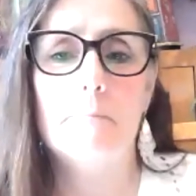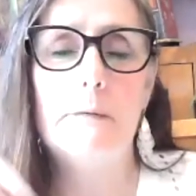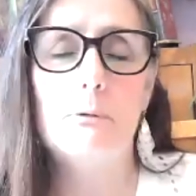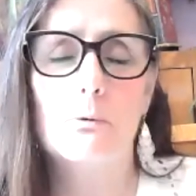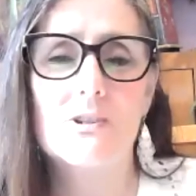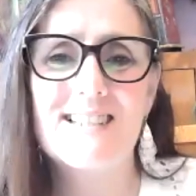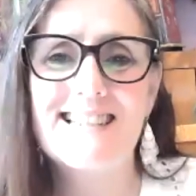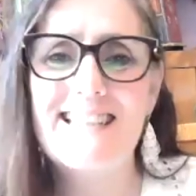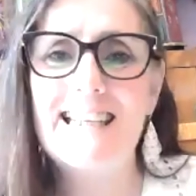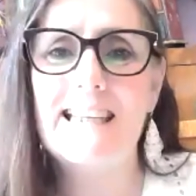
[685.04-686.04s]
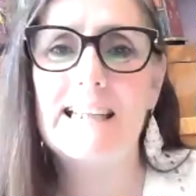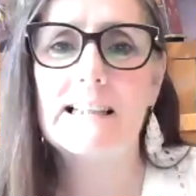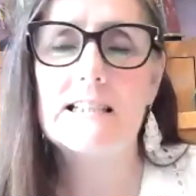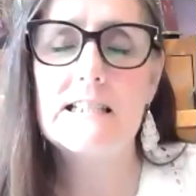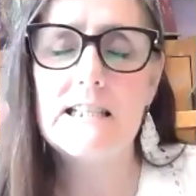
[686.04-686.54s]
People were
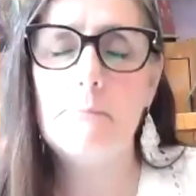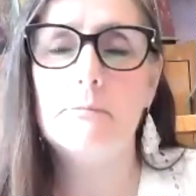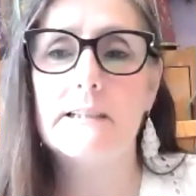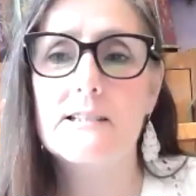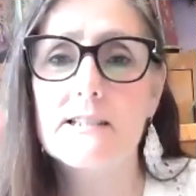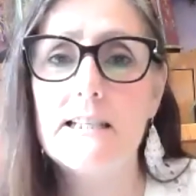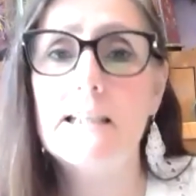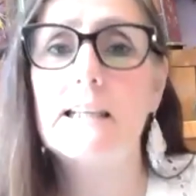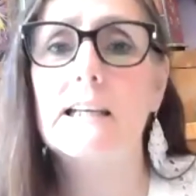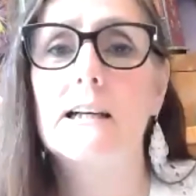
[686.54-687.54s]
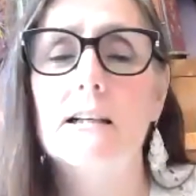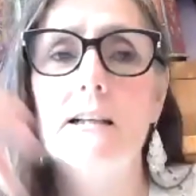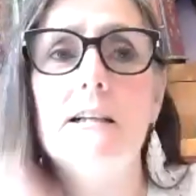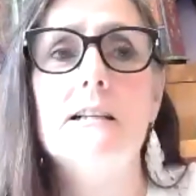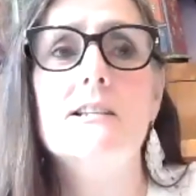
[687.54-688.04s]
seeking, deeply seeking
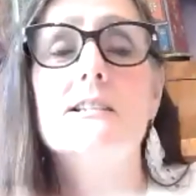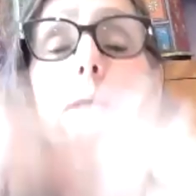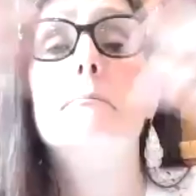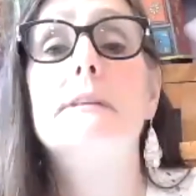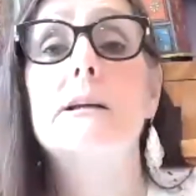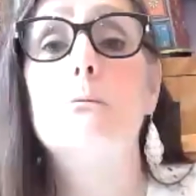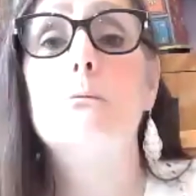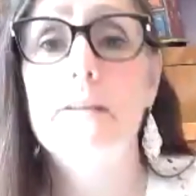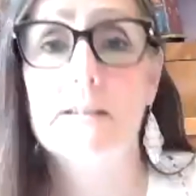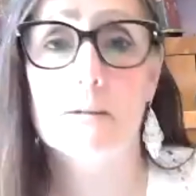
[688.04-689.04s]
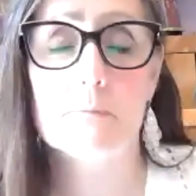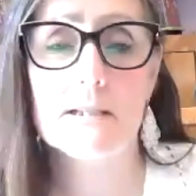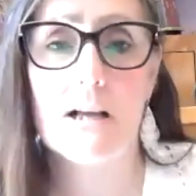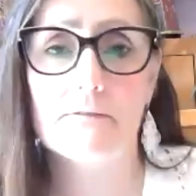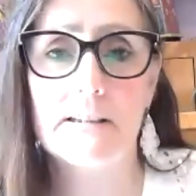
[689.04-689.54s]
something within
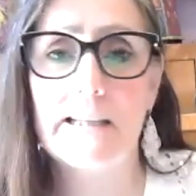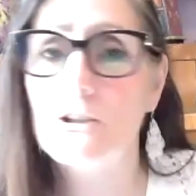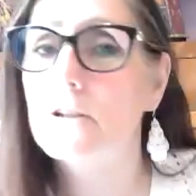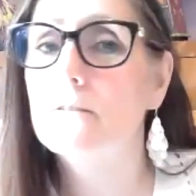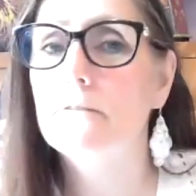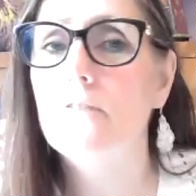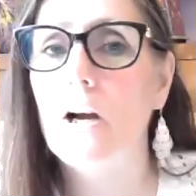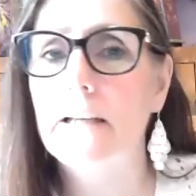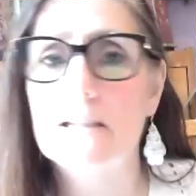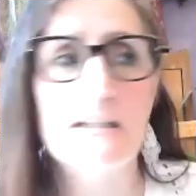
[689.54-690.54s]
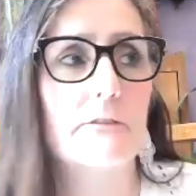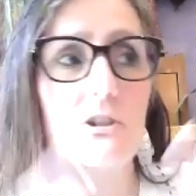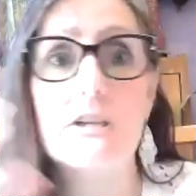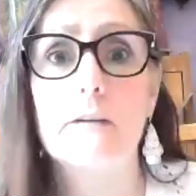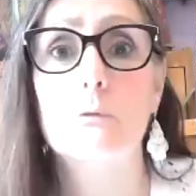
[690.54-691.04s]
themselves that they couldn't find in
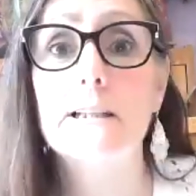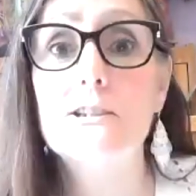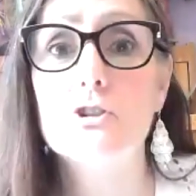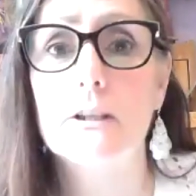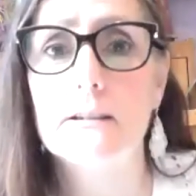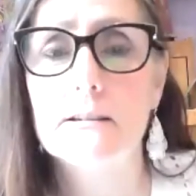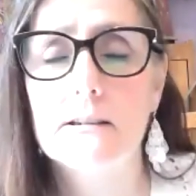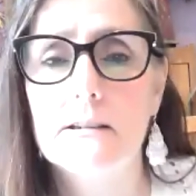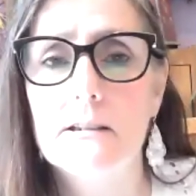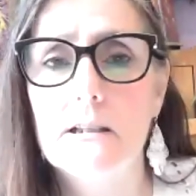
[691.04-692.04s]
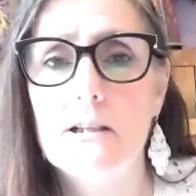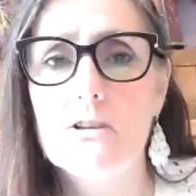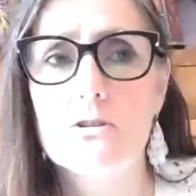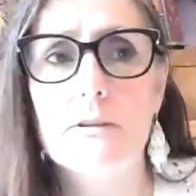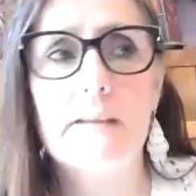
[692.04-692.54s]
everyday religion.
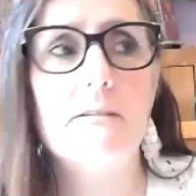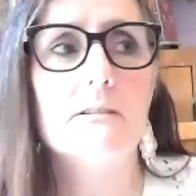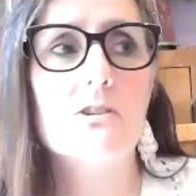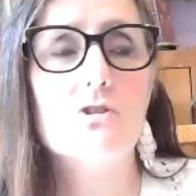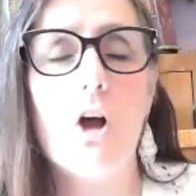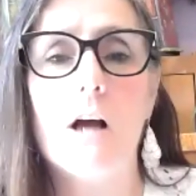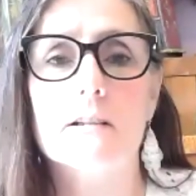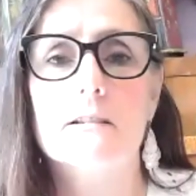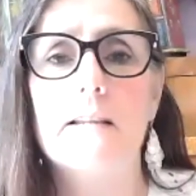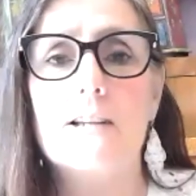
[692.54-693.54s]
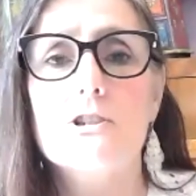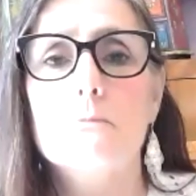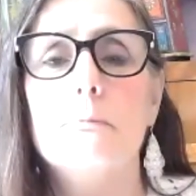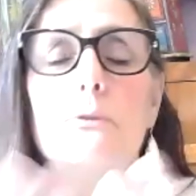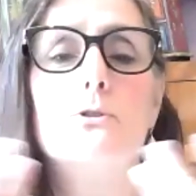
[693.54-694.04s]
So they sought that
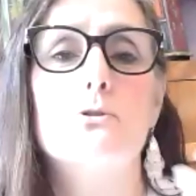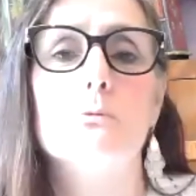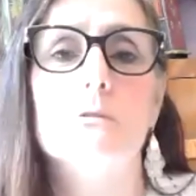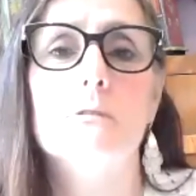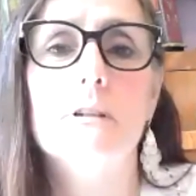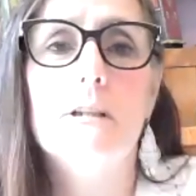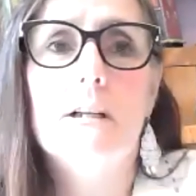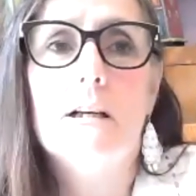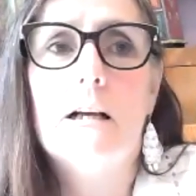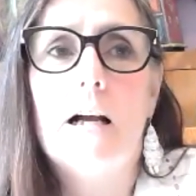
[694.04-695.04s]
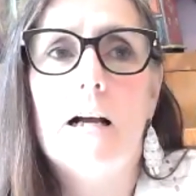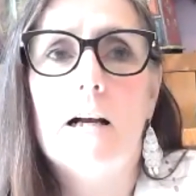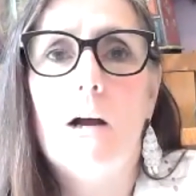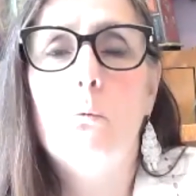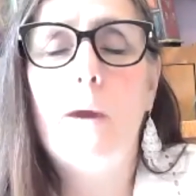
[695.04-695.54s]
spiritual
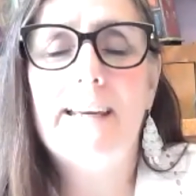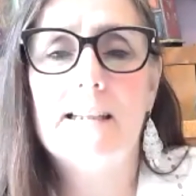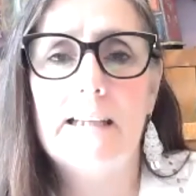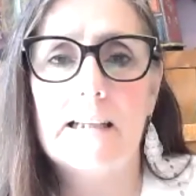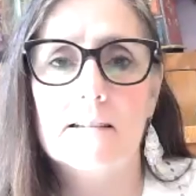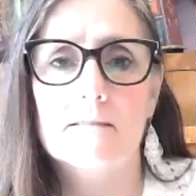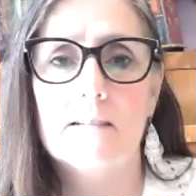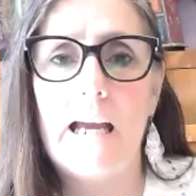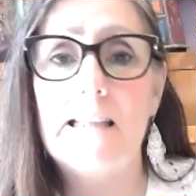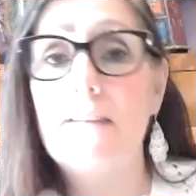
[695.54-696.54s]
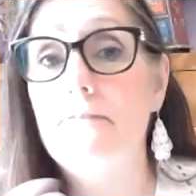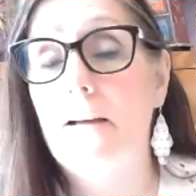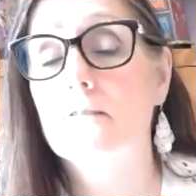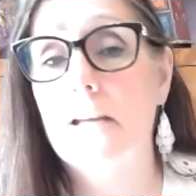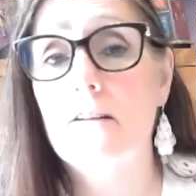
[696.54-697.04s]
awakening, and they
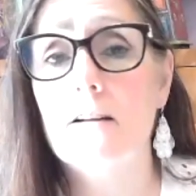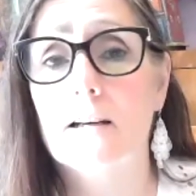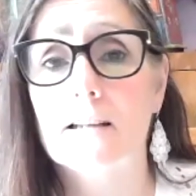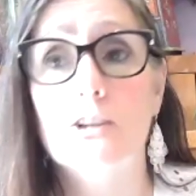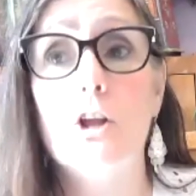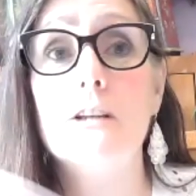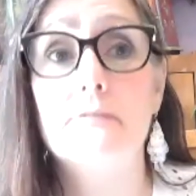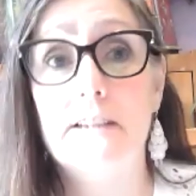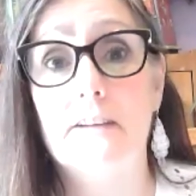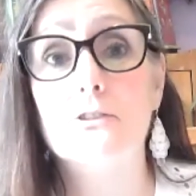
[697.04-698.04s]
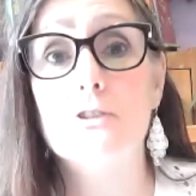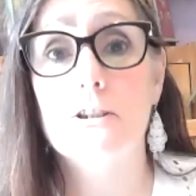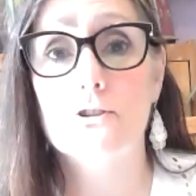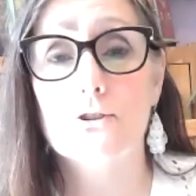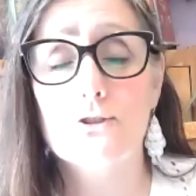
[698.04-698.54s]
found Eric and a lot of the other
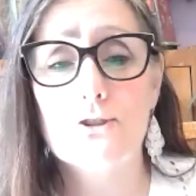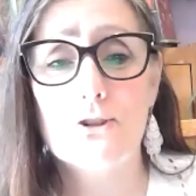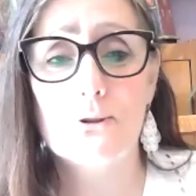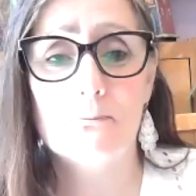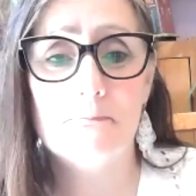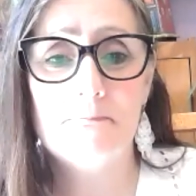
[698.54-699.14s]
teachers too.